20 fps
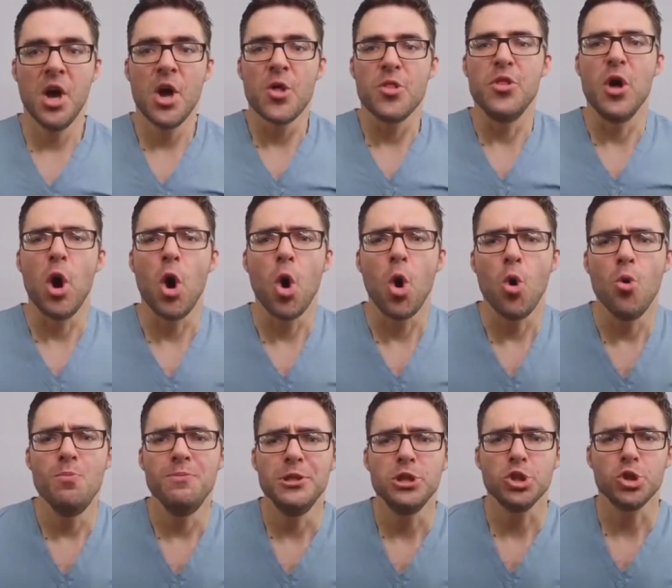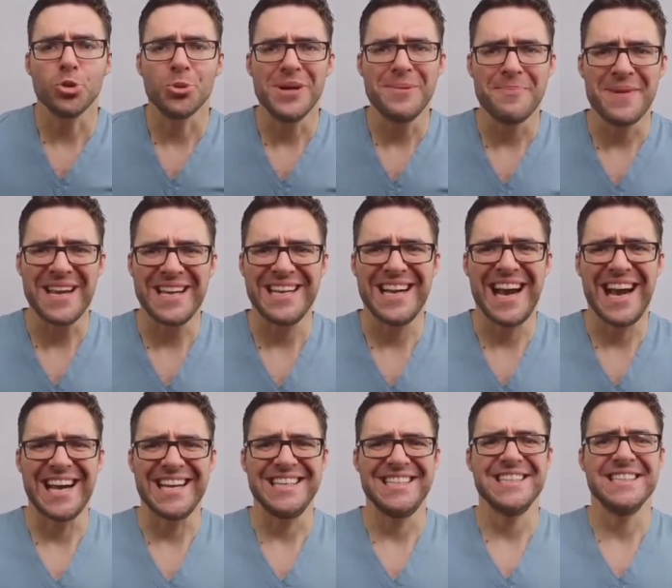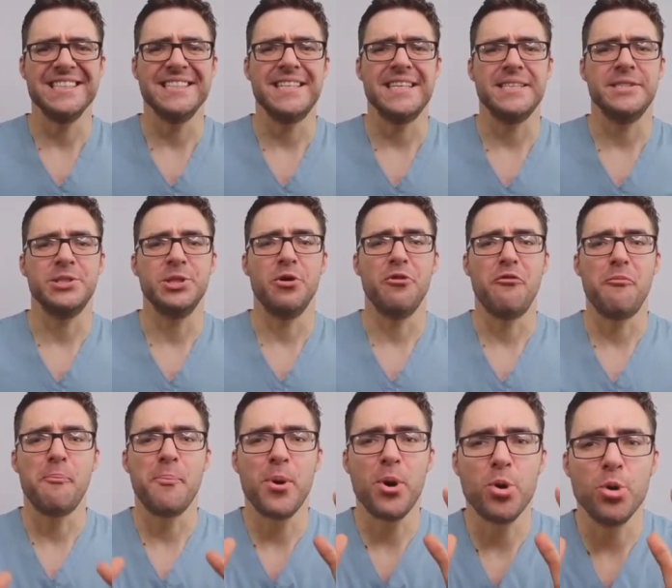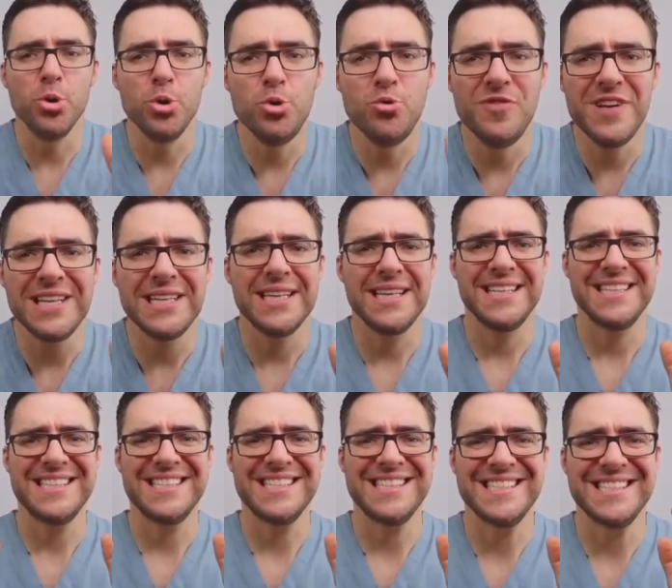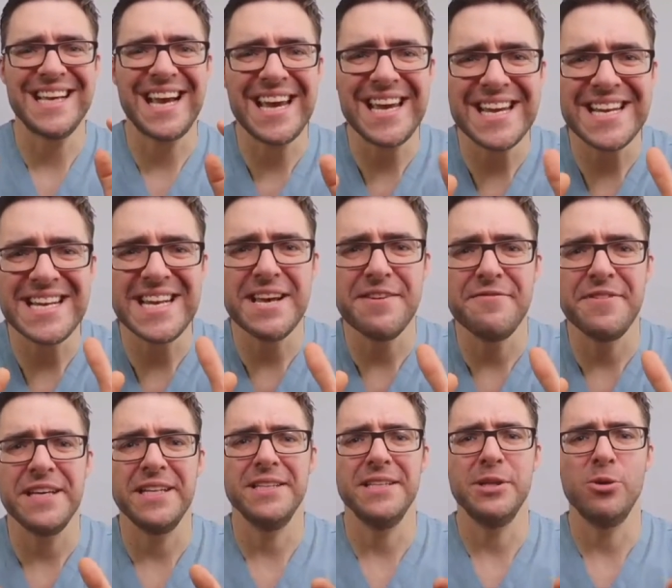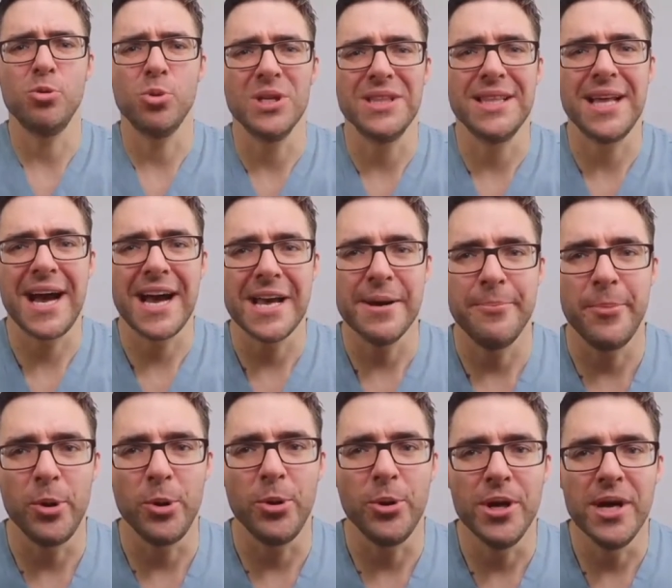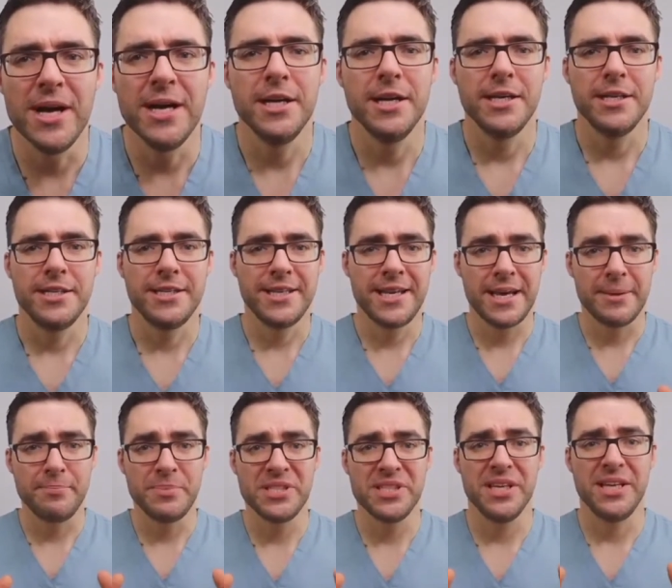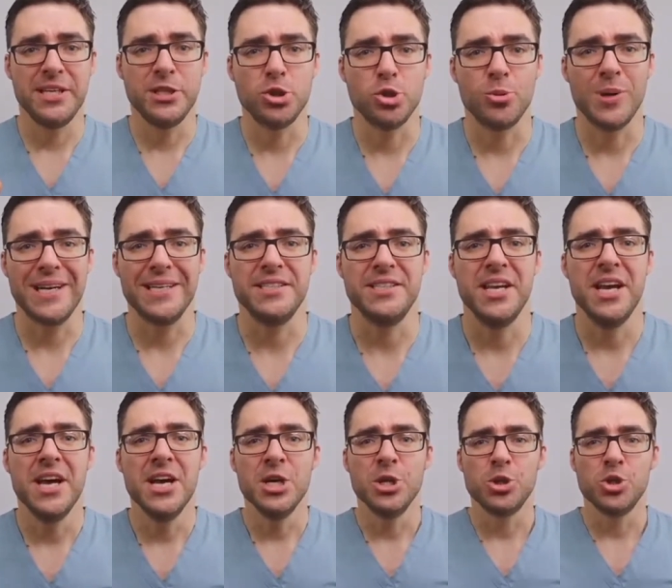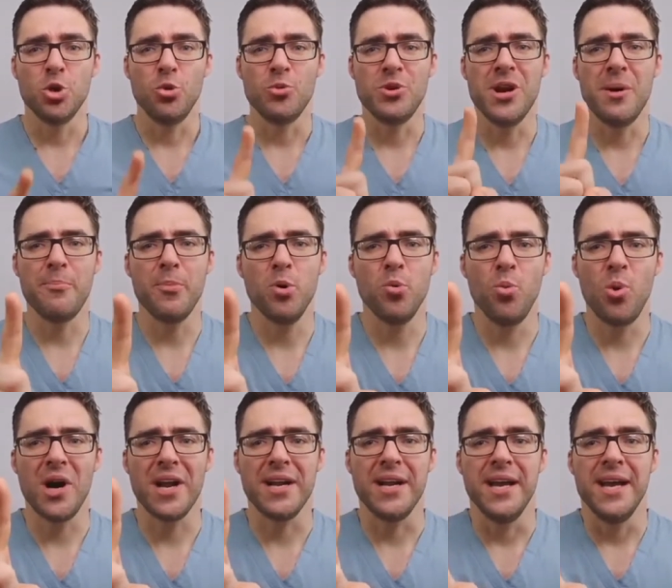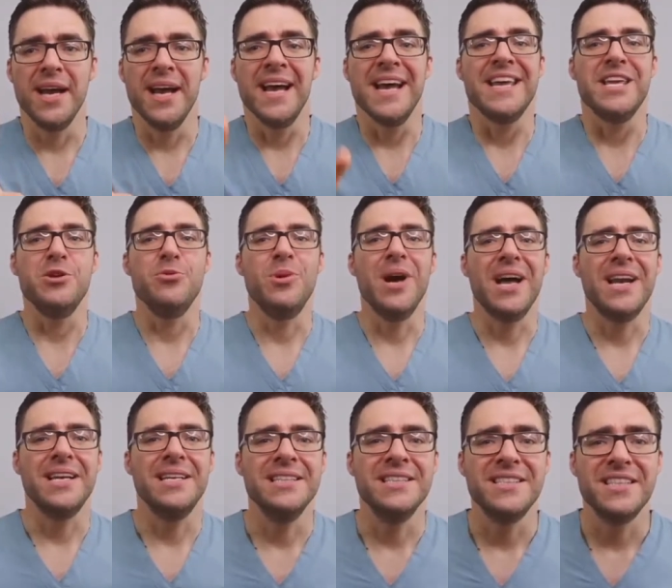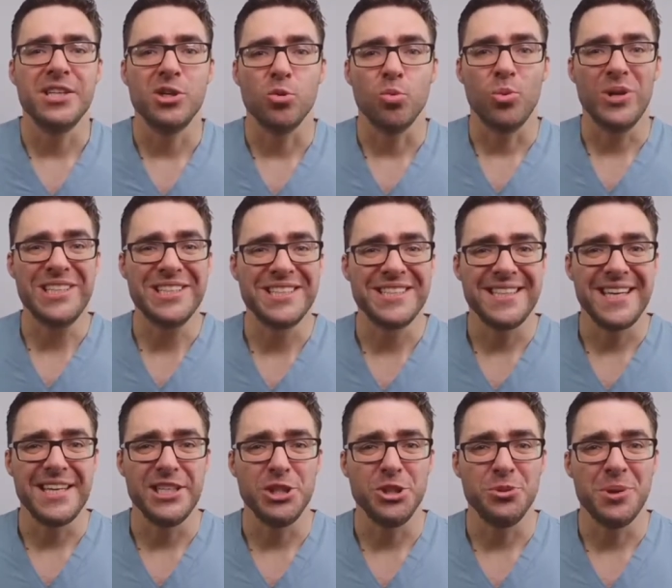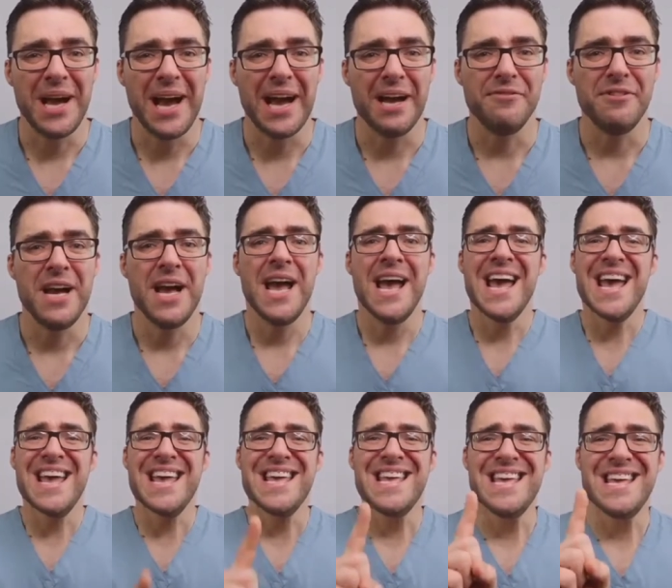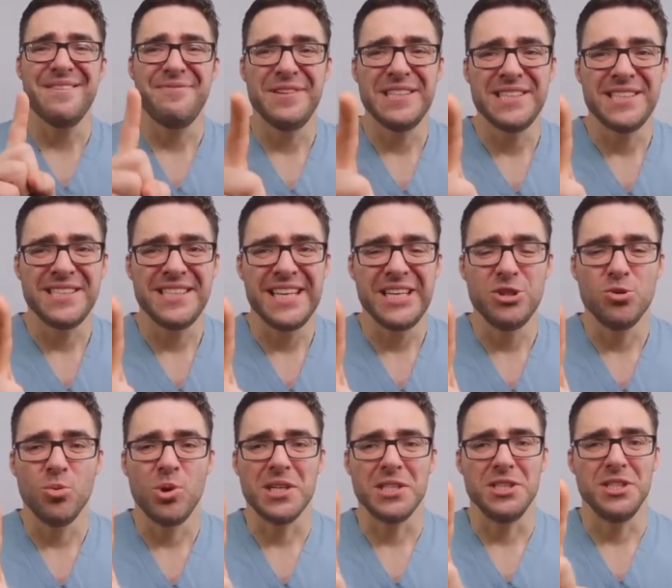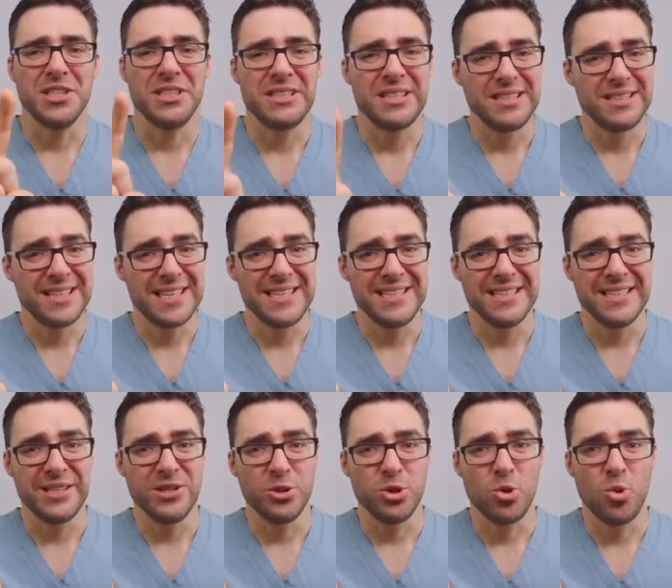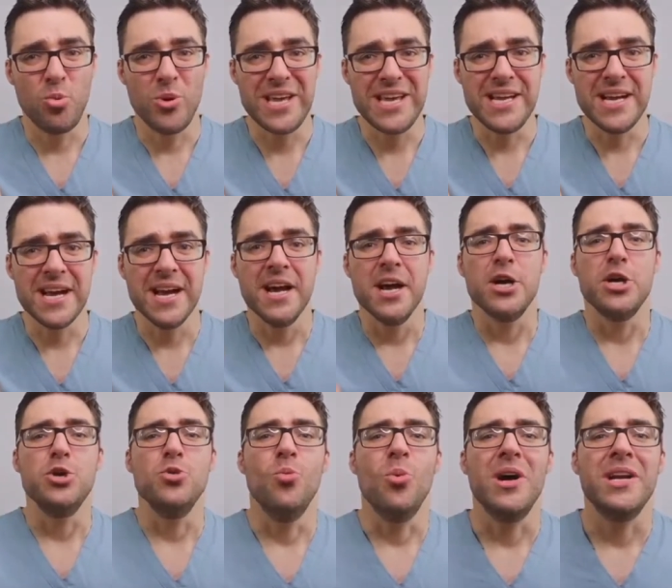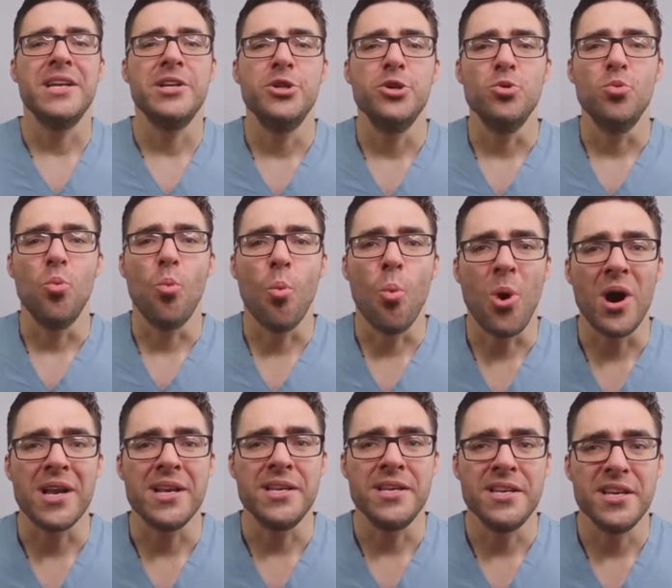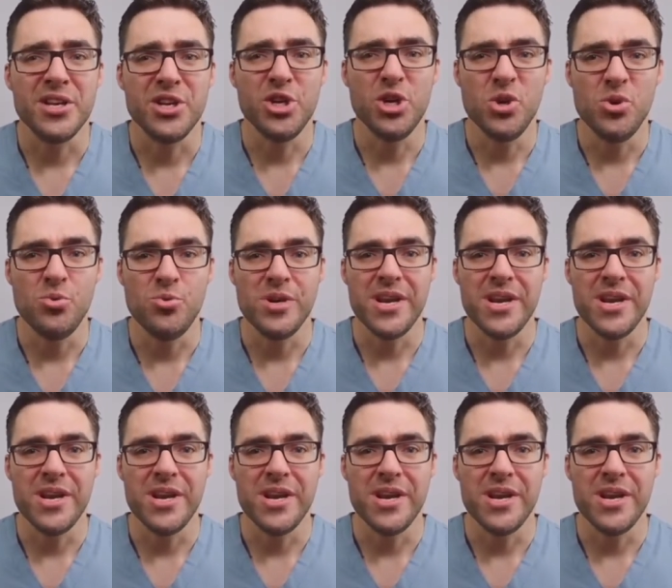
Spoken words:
The home treatment guide consists of proven, scientifically reliable tips and tricks. So number 1, you got to consider which stage you have. If it's stage 1, just a light little tweak, you want to do 1 to 2